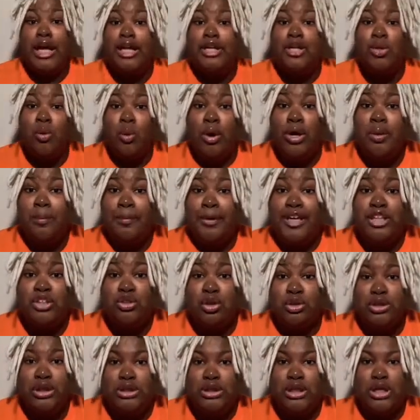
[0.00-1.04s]
And you want to make
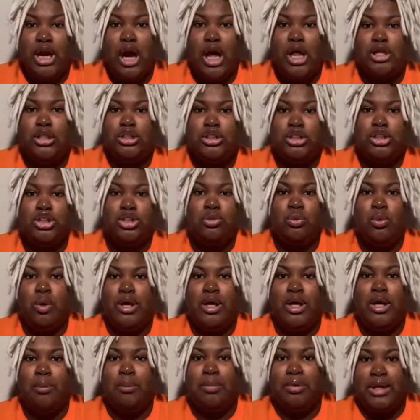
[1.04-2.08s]
sure that the colleges you want
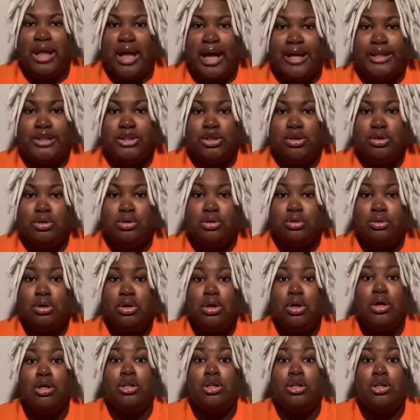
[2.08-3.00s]
to apply to